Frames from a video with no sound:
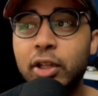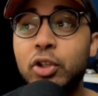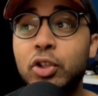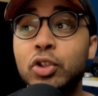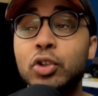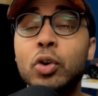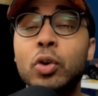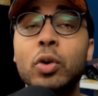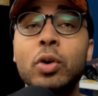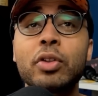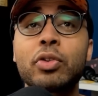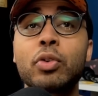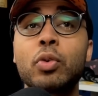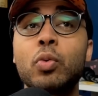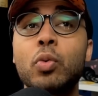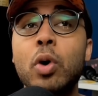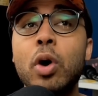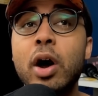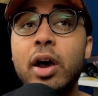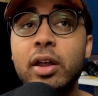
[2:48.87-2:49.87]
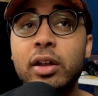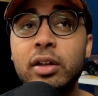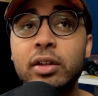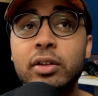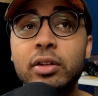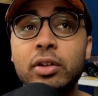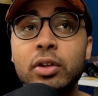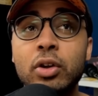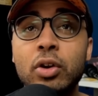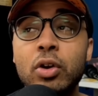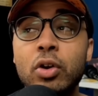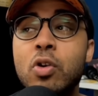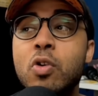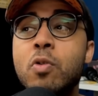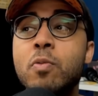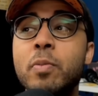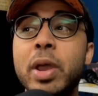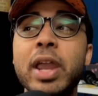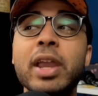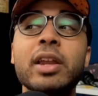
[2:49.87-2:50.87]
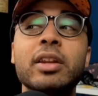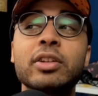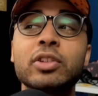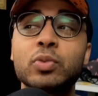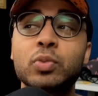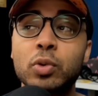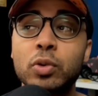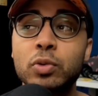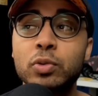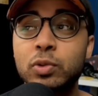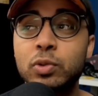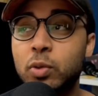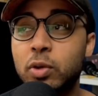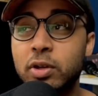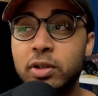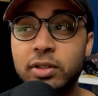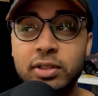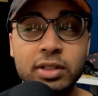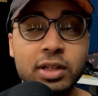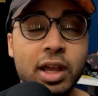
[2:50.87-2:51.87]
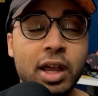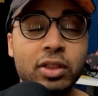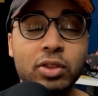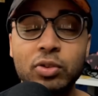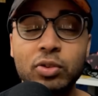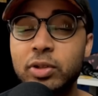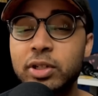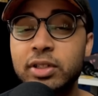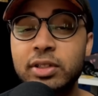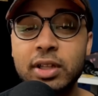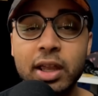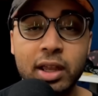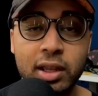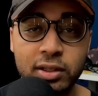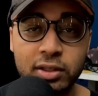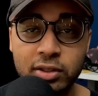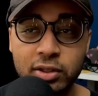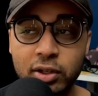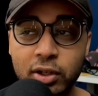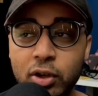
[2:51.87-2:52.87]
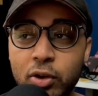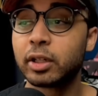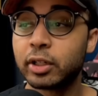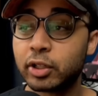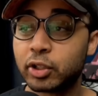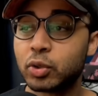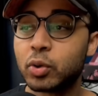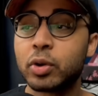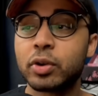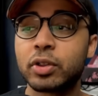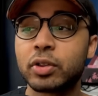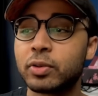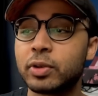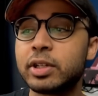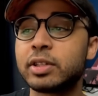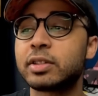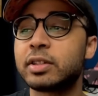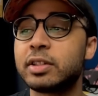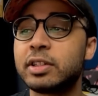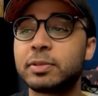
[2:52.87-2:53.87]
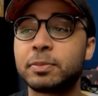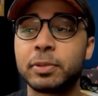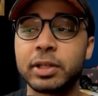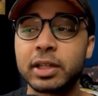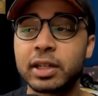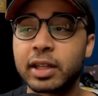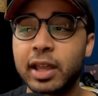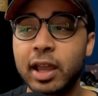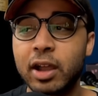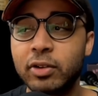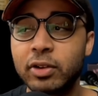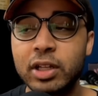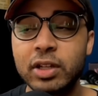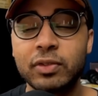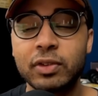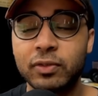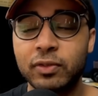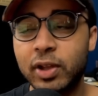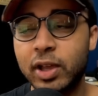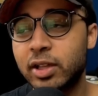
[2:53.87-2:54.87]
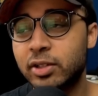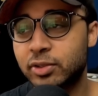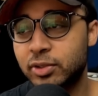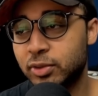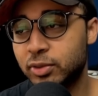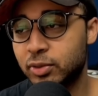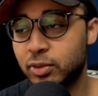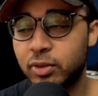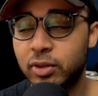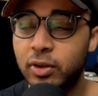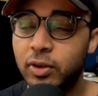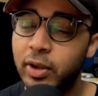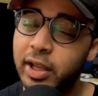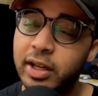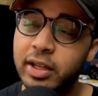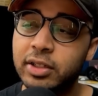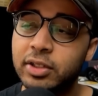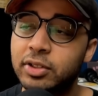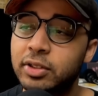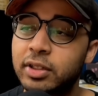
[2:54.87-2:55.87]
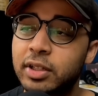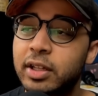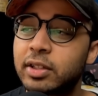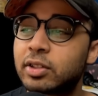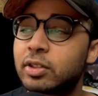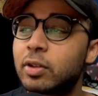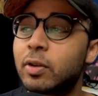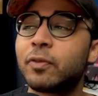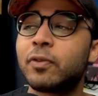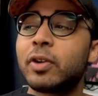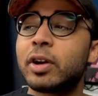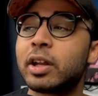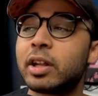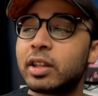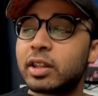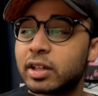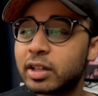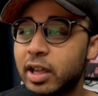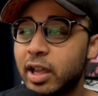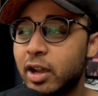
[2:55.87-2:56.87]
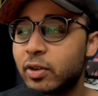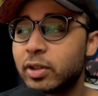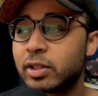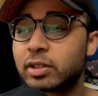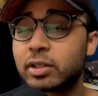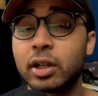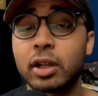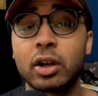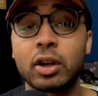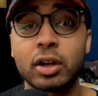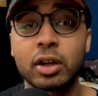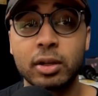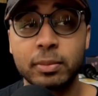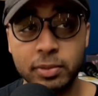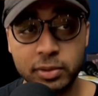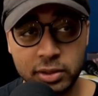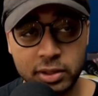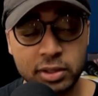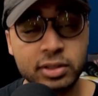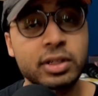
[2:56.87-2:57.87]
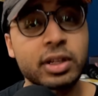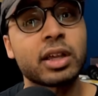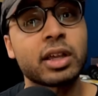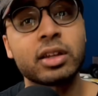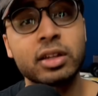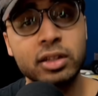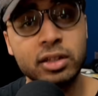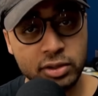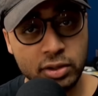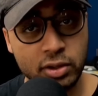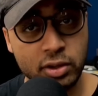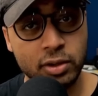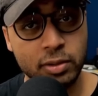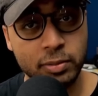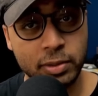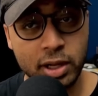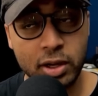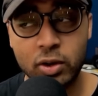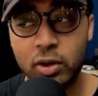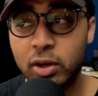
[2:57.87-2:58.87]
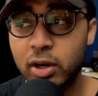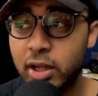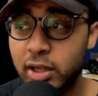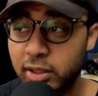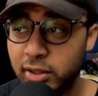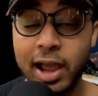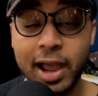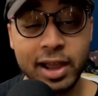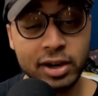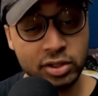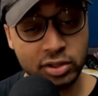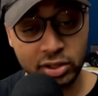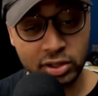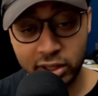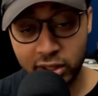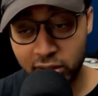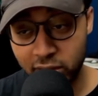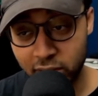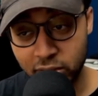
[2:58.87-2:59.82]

you're the one who made his wounds worse not 3 seconds ago. Like, you're the reason he's bleeding out even faster, Zoro. And it's so funny that now he's like, all right, but take it easy on him now, all right? I just kicked the